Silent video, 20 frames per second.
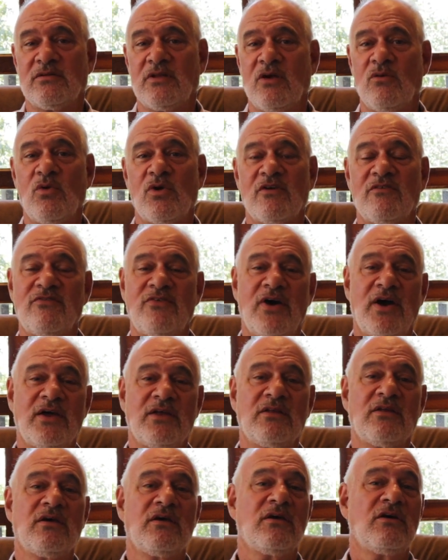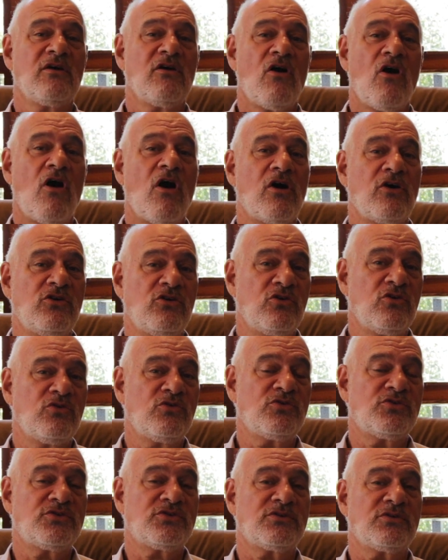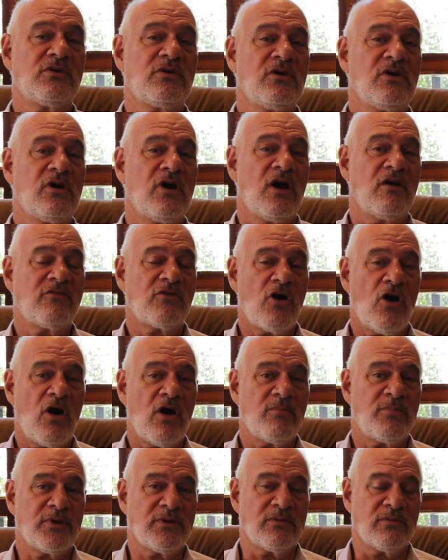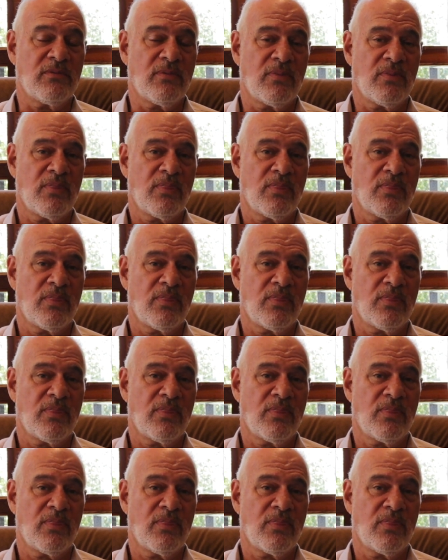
They want to fight our use of carbon.